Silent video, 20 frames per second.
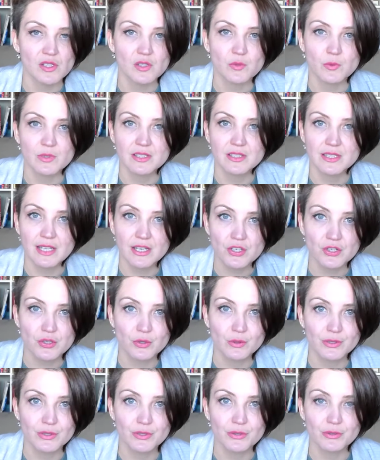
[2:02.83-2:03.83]
what's
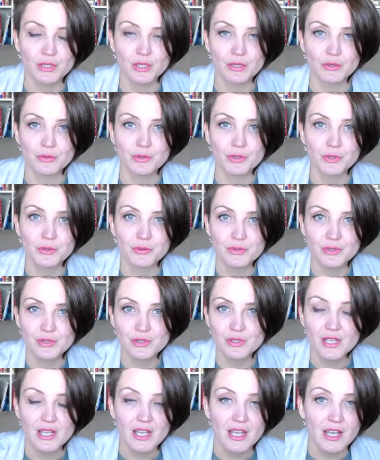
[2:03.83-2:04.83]
natural to you,
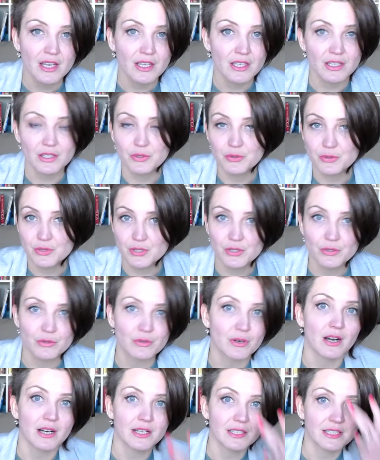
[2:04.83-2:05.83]
who's
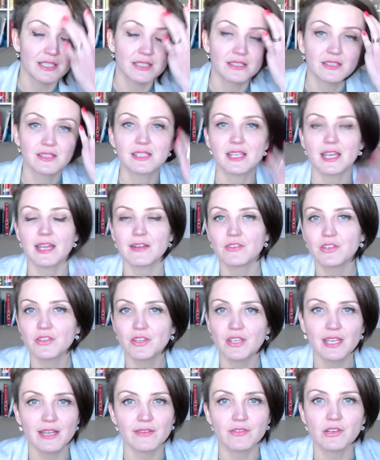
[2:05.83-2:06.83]
your audience,
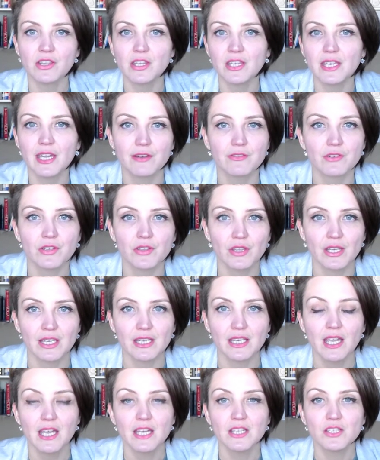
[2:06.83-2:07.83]

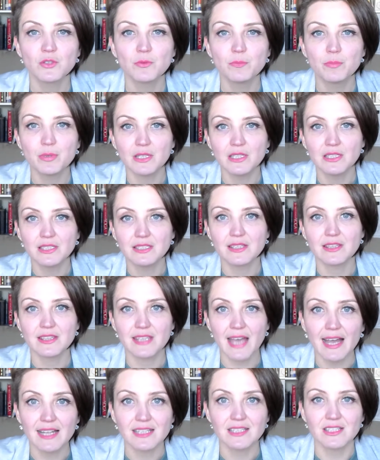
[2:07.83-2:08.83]
everything, to build
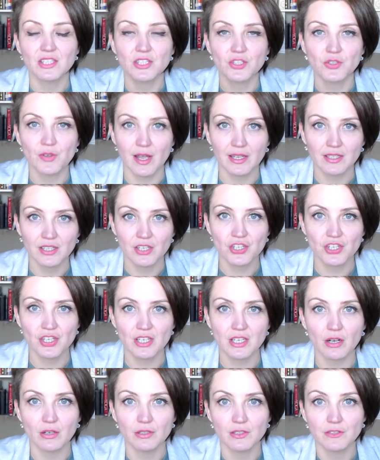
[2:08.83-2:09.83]
that
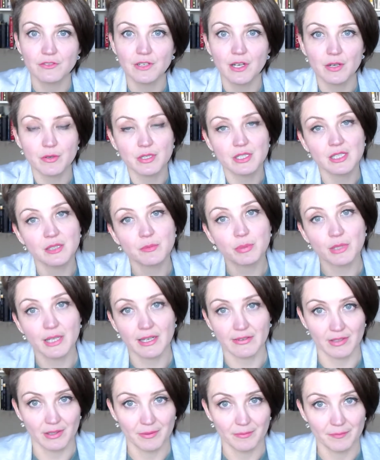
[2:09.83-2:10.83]
strategy on a very deep
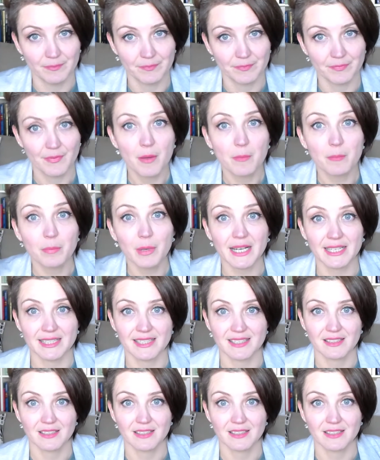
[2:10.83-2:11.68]
level. But